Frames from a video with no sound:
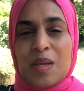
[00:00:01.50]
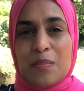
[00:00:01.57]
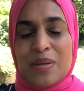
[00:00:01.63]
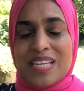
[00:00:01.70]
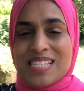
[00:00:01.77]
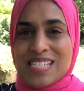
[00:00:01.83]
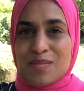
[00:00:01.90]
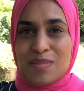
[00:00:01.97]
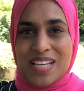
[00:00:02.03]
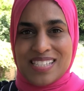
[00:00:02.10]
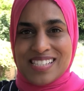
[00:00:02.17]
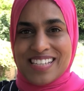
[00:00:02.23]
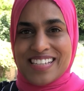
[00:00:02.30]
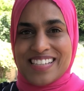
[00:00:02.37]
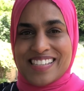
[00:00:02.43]
Peace and
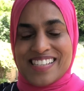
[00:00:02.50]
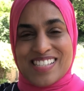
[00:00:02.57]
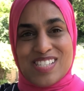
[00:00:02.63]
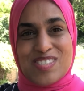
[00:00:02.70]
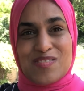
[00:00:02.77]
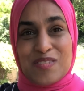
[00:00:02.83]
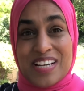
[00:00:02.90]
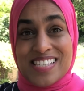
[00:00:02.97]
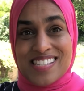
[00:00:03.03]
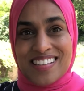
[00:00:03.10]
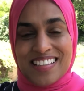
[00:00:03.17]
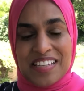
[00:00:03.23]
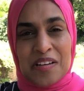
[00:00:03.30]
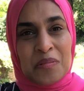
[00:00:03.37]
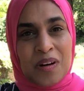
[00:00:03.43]
blessings. This is Raisa
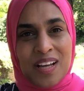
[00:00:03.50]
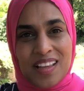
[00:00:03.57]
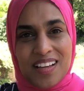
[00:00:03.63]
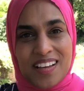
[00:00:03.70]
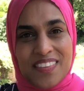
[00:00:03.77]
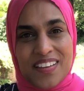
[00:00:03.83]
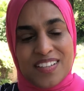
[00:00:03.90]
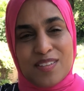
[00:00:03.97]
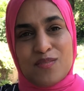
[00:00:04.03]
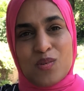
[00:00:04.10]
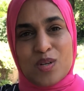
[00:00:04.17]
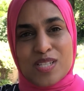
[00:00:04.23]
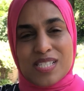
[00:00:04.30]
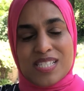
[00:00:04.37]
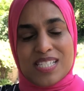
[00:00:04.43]
Kiwala, the
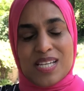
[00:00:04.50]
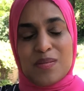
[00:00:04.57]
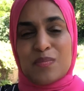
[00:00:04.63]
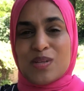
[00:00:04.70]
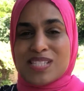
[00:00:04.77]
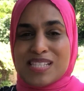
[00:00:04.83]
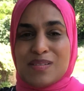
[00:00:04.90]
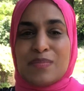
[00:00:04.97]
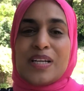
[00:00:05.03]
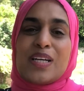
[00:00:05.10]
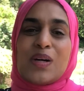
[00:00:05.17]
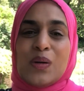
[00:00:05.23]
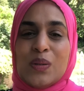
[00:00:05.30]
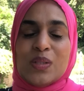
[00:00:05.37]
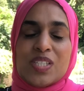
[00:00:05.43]
divorced Muslimah
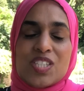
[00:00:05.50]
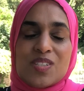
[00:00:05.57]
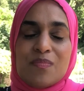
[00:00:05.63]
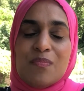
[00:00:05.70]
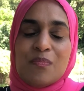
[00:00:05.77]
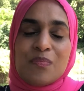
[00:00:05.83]
coach.